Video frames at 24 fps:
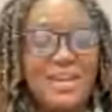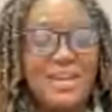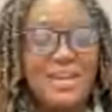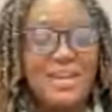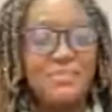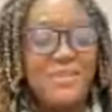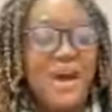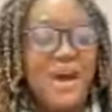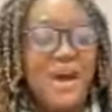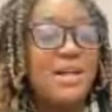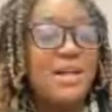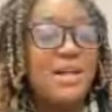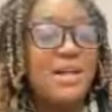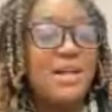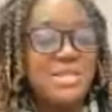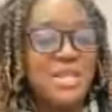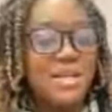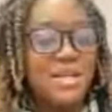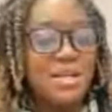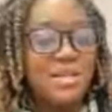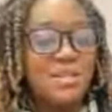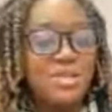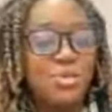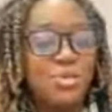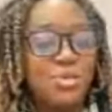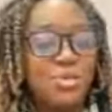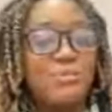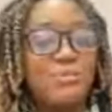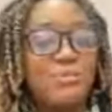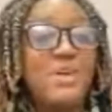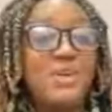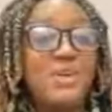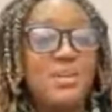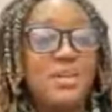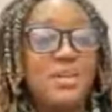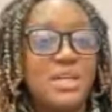you feel this way. You
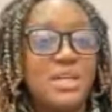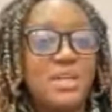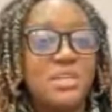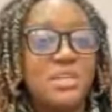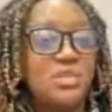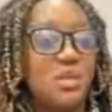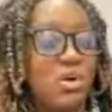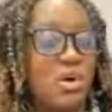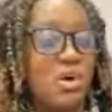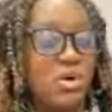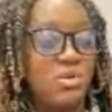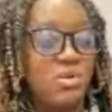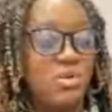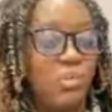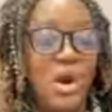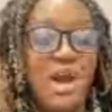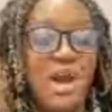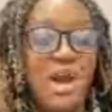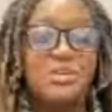know what I mean? Like,